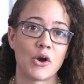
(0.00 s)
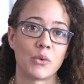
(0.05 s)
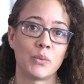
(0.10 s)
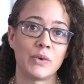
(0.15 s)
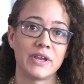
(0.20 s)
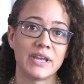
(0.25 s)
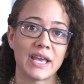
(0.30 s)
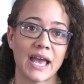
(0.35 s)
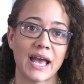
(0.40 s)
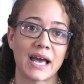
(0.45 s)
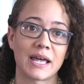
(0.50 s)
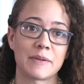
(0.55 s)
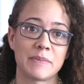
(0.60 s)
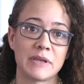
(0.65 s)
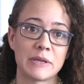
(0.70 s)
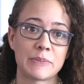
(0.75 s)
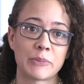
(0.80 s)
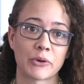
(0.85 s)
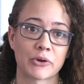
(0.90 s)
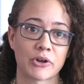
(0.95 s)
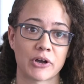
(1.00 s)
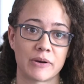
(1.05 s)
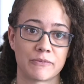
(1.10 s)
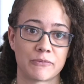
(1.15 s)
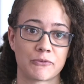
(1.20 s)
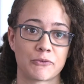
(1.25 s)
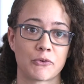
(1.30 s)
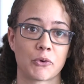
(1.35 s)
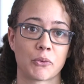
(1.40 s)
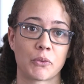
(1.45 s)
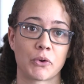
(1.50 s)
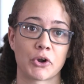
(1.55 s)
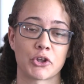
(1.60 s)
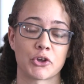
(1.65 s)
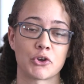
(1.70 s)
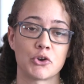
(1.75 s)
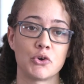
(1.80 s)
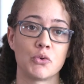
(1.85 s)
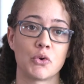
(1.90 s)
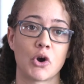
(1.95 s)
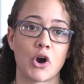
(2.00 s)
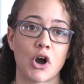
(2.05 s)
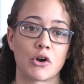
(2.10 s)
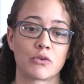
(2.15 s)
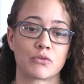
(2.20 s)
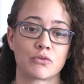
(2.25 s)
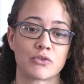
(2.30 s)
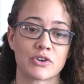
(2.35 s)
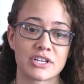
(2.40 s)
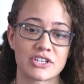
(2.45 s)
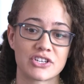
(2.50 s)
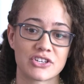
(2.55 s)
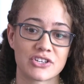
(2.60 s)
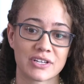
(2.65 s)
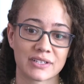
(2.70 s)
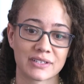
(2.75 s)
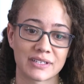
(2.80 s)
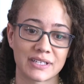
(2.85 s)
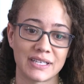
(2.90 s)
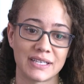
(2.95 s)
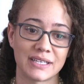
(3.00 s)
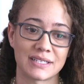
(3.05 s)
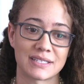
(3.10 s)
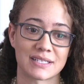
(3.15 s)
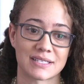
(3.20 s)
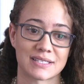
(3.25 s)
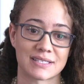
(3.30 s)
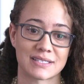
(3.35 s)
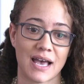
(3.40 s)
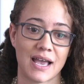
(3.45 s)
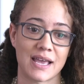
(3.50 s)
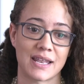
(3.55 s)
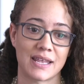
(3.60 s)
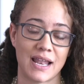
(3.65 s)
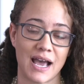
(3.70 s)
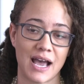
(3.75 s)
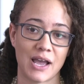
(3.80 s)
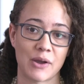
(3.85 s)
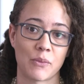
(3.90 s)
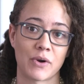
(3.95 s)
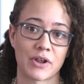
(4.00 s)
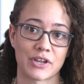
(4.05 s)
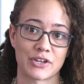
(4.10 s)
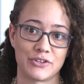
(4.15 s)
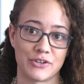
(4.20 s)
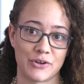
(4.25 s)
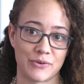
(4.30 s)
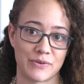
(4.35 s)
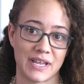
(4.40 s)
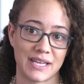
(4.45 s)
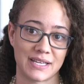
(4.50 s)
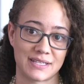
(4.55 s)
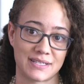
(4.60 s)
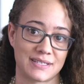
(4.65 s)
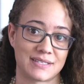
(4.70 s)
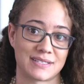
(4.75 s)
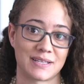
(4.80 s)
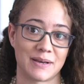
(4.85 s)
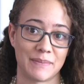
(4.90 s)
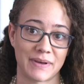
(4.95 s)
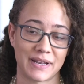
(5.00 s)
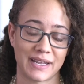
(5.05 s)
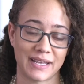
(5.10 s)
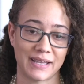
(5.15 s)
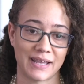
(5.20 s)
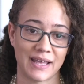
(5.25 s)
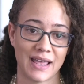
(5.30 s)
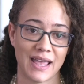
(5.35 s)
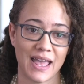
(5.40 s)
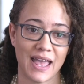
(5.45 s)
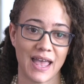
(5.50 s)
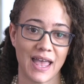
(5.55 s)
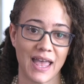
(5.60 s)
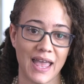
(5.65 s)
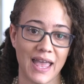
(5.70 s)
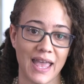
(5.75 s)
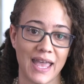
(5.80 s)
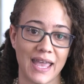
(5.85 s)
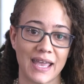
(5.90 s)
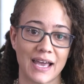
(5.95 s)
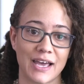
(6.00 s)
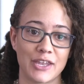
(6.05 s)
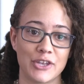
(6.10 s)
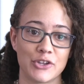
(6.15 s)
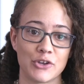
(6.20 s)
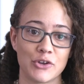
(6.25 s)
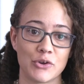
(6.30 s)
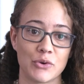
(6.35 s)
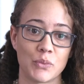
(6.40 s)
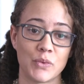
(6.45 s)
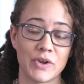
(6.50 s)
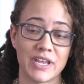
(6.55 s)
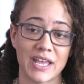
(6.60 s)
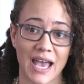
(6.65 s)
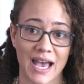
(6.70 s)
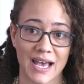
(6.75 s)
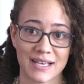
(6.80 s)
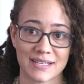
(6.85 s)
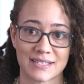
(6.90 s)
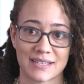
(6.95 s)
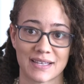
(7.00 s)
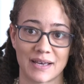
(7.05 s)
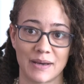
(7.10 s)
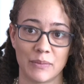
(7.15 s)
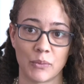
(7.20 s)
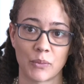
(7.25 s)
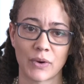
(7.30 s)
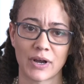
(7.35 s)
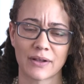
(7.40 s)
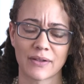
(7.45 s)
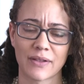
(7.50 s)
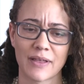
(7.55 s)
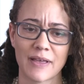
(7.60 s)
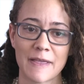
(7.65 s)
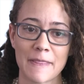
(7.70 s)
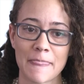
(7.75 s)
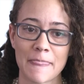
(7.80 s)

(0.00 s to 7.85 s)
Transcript: We had people come forward who originally decided, I want to donate to somebody. And we asked them, well,